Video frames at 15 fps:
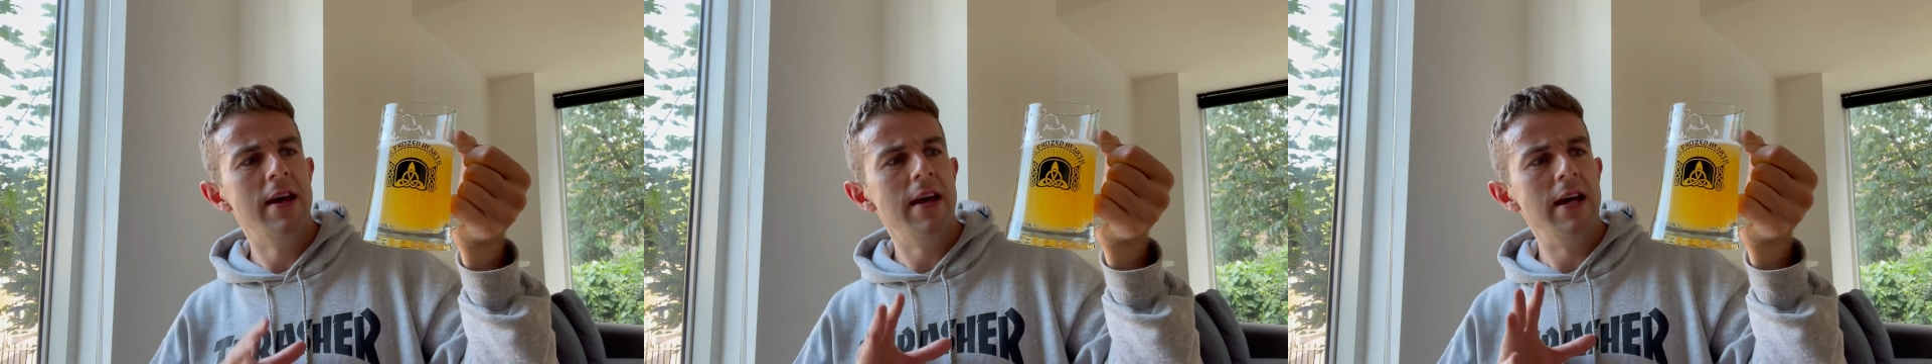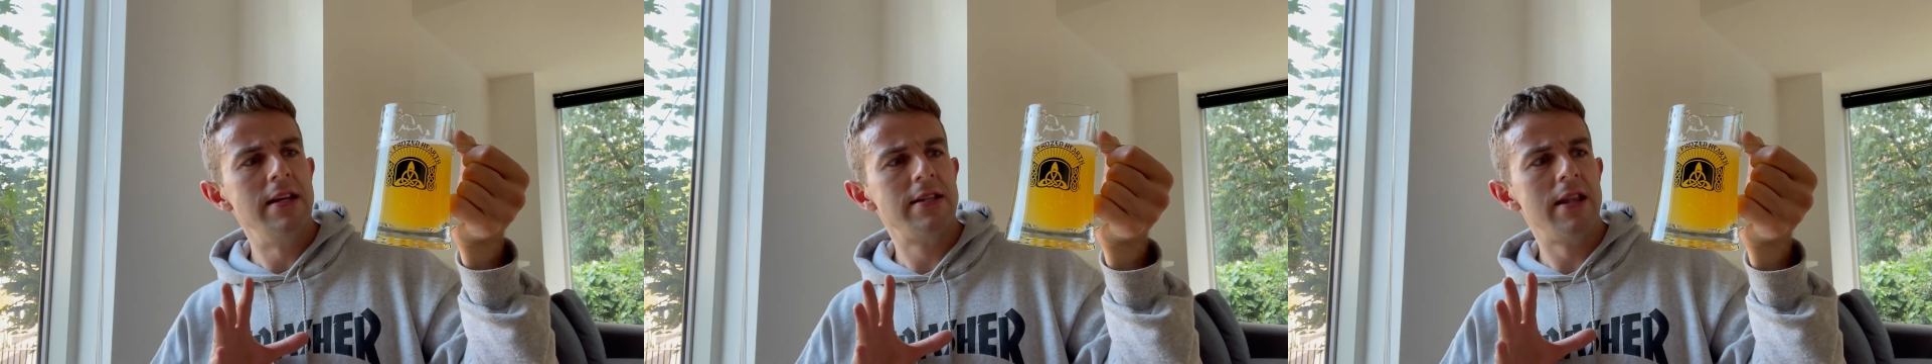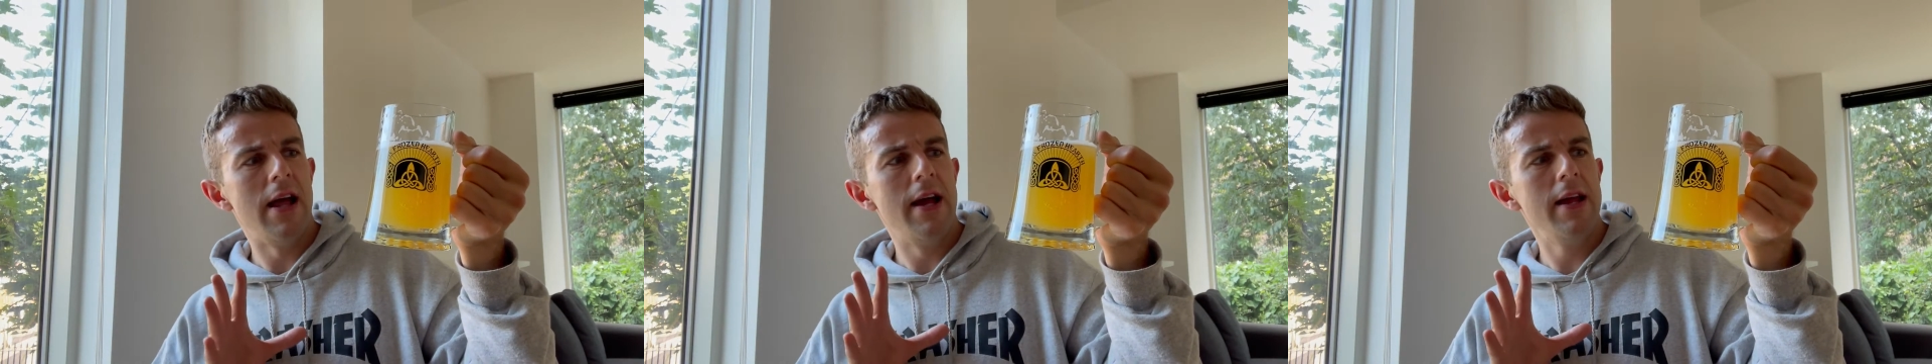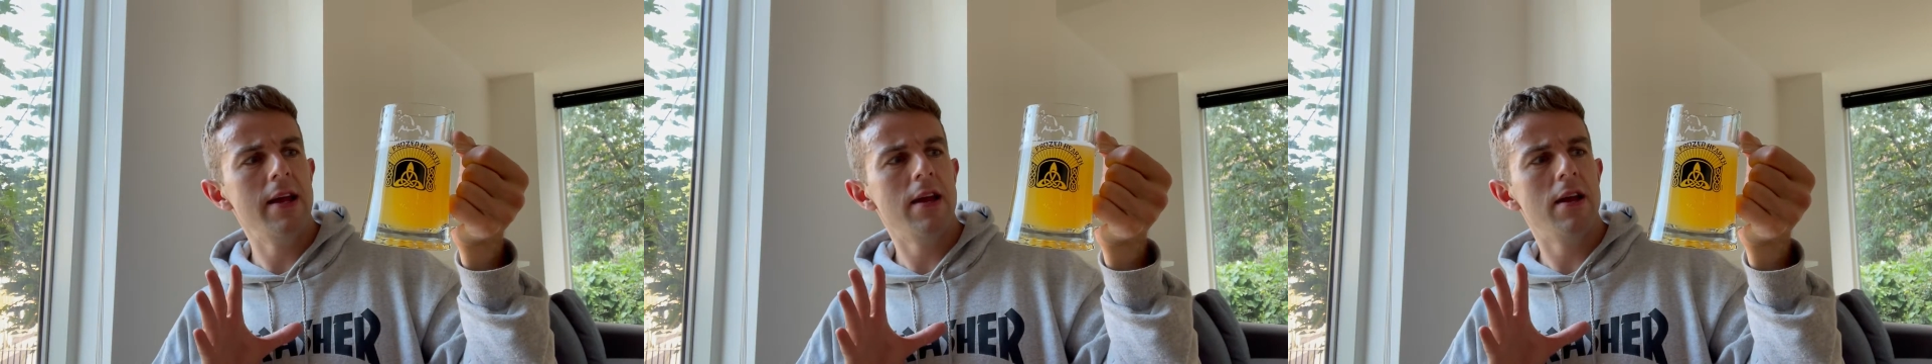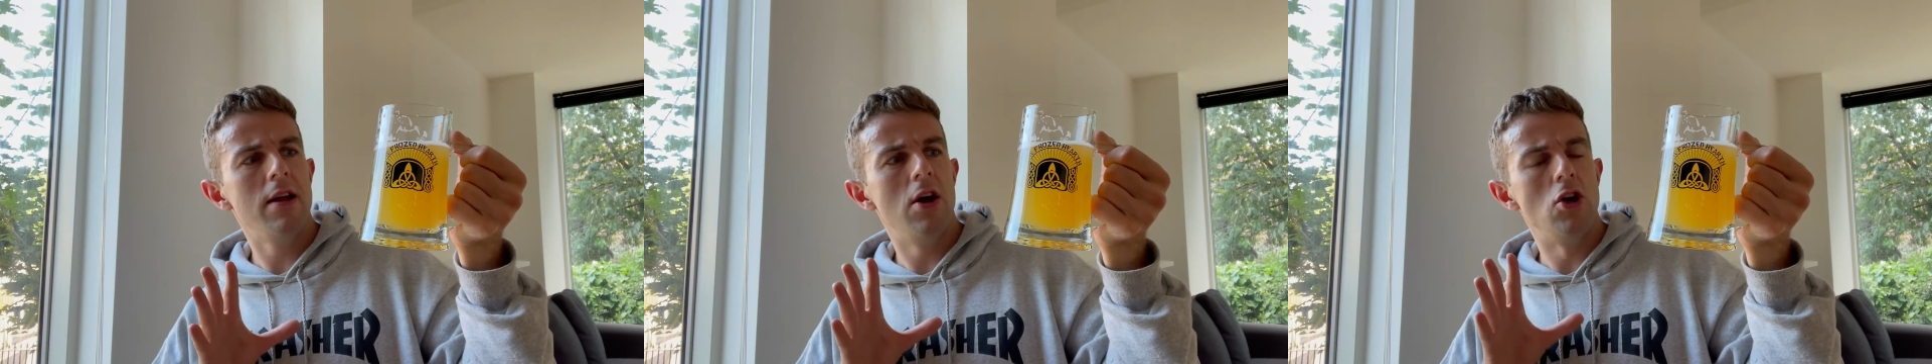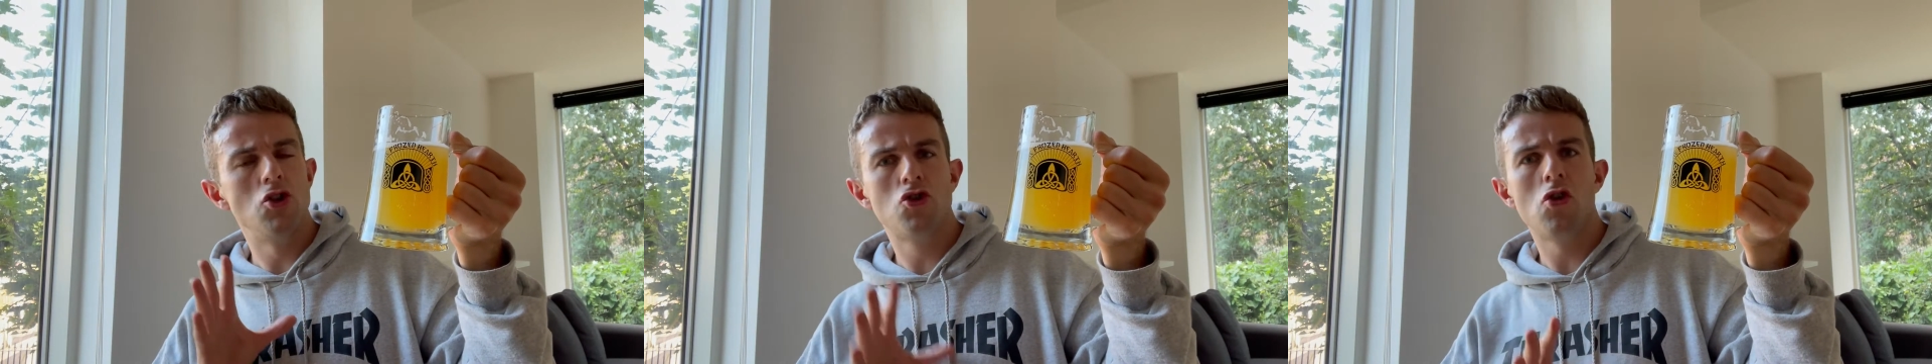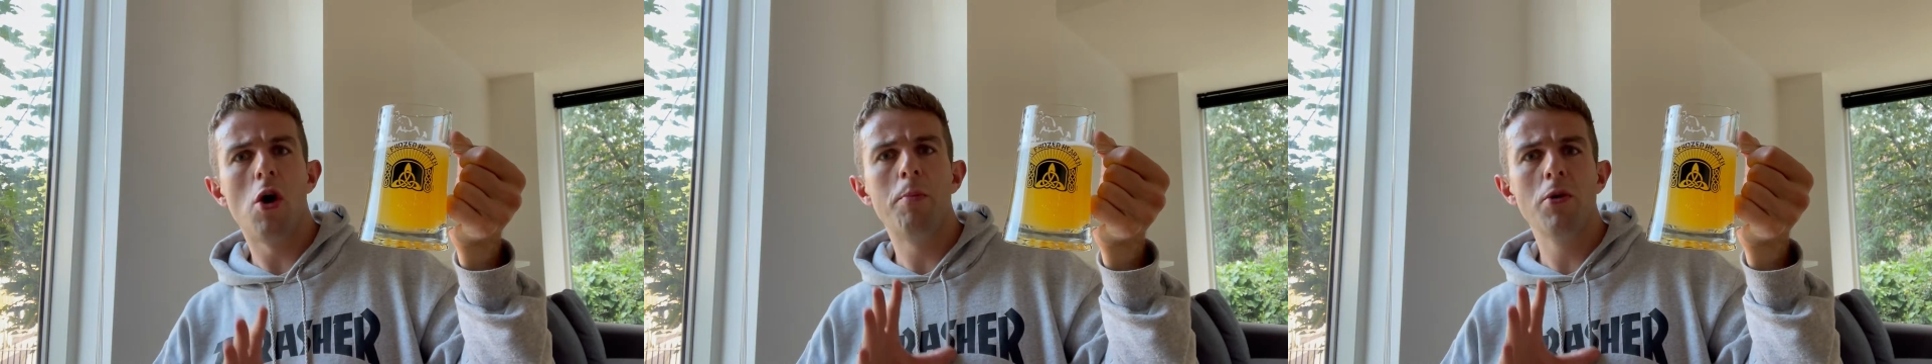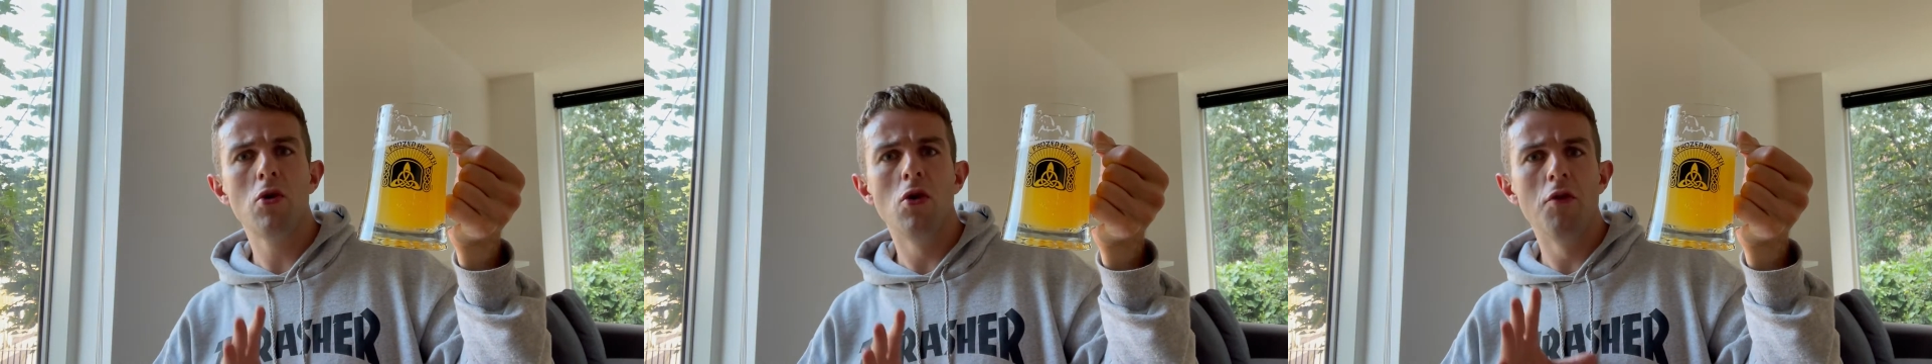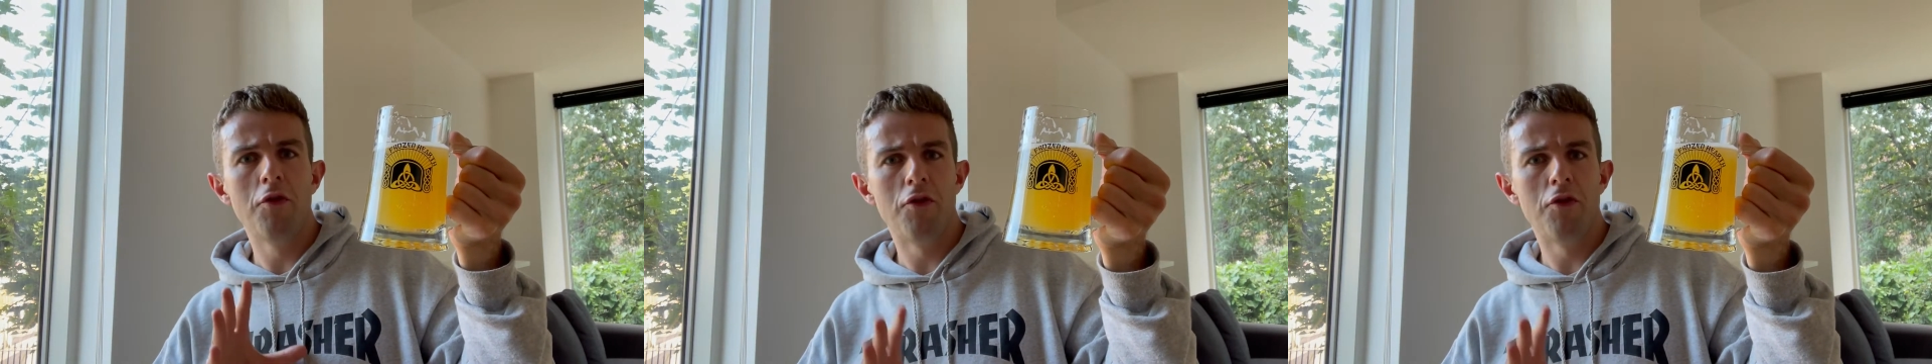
is like a tropical